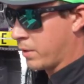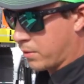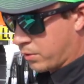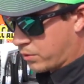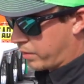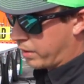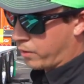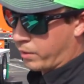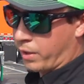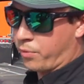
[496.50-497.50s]
got a
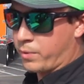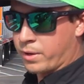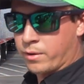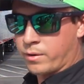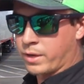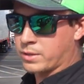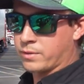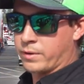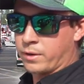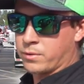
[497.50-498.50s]
screener, we got a three hundred
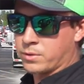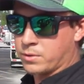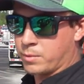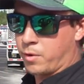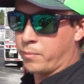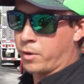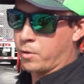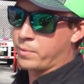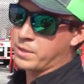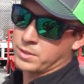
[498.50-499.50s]
excavator. So, some of our
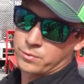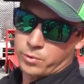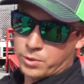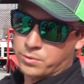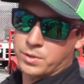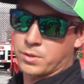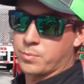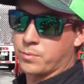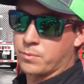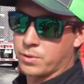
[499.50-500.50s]
bigger pieces, we'll use
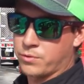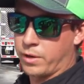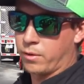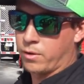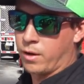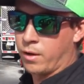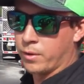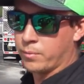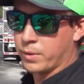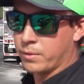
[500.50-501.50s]
this this trailer to
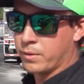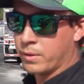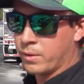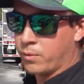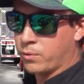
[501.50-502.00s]
haul it, but. Okay.